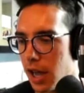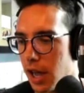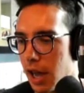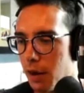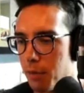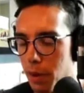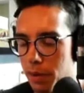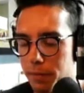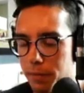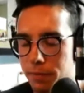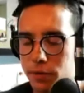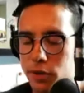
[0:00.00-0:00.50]

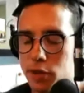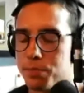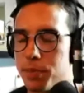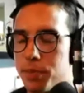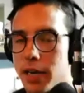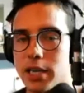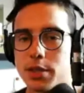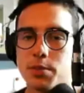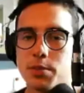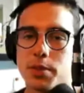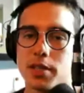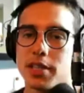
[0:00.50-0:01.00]
my first
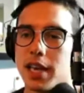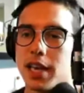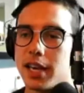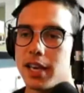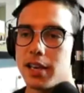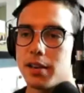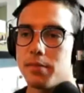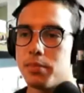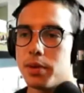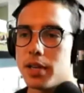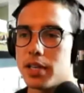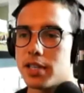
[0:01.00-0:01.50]
biggest mistake
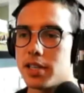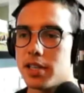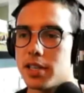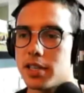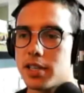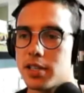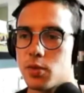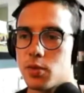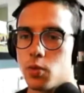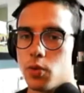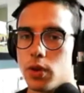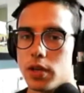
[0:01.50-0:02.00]
in
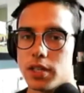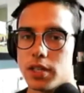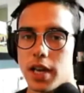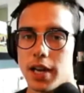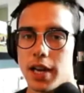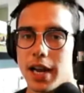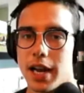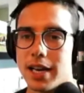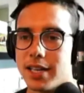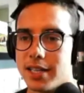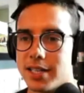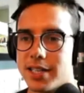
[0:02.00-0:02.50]
business was like
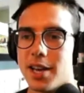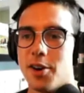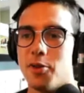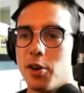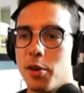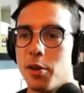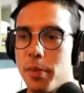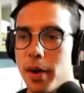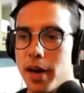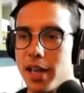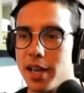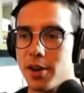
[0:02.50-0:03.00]
I didn't tell
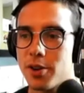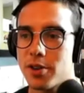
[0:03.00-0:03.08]
anybody I